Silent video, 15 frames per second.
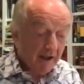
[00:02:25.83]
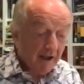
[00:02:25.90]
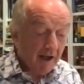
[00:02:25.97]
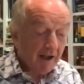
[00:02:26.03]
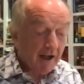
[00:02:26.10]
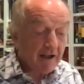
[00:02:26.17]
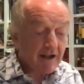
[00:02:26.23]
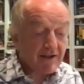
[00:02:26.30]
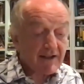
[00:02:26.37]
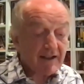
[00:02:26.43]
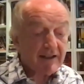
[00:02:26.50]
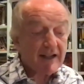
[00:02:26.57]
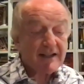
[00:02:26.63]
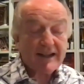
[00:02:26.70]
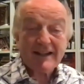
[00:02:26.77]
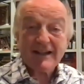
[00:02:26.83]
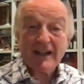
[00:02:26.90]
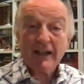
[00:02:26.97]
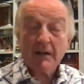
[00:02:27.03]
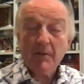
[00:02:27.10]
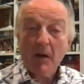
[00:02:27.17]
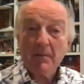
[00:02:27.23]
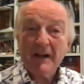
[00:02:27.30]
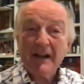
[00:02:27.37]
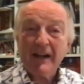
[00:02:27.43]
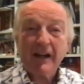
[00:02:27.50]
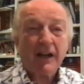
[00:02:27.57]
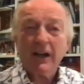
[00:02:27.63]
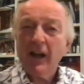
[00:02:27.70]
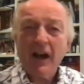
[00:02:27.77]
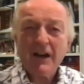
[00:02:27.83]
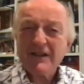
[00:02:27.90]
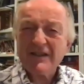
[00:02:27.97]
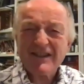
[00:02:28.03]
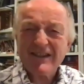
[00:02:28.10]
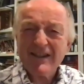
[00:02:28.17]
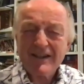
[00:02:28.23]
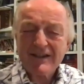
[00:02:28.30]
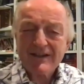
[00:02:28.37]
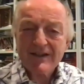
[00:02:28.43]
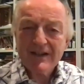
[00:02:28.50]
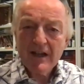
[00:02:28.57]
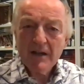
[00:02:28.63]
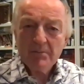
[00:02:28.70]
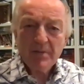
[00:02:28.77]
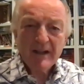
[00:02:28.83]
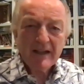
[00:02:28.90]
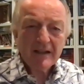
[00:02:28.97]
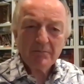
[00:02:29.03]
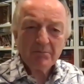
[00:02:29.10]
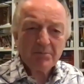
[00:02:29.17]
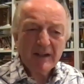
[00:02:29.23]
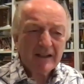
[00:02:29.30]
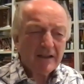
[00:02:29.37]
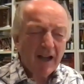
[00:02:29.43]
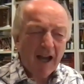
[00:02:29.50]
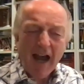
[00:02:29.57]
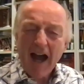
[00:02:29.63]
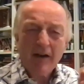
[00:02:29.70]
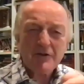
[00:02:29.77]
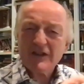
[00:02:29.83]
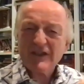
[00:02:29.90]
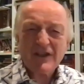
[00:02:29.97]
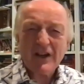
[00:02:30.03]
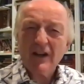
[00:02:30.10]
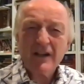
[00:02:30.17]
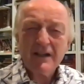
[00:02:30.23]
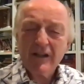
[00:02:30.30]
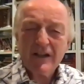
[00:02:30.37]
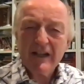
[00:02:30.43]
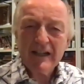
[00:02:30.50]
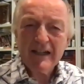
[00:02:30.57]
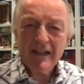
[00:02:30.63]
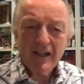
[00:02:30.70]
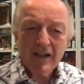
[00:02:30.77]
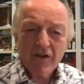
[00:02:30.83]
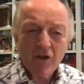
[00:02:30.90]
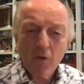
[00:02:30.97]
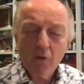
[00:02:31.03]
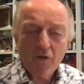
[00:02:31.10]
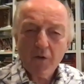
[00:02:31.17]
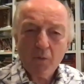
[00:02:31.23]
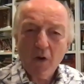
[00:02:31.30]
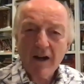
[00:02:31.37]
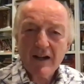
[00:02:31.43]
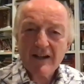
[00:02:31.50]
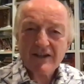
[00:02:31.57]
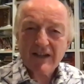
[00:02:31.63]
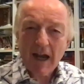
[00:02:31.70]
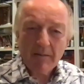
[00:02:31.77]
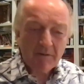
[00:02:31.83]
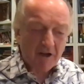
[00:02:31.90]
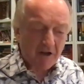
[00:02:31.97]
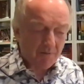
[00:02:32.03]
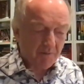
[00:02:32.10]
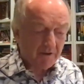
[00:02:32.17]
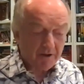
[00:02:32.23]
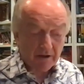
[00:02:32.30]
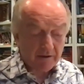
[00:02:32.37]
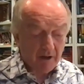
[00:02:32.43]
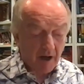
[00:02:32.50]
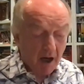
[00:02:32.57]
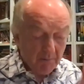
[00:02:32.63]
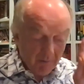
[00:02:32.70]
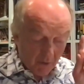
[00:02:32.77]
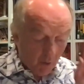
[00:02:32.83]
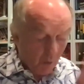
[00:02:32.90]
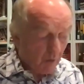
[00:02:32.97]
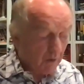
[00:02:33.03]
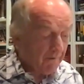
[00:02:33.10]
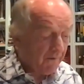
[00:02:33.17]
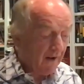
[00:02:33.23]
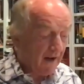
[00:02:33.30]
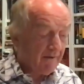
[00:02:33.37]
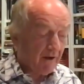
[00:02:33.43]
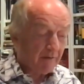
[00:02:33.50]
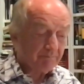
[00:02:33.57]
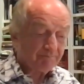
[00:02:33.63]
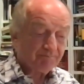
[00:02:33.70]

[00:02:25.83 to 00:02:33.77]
I just think this says something about being classless, being outside the wine establishment, and I'm all in favor.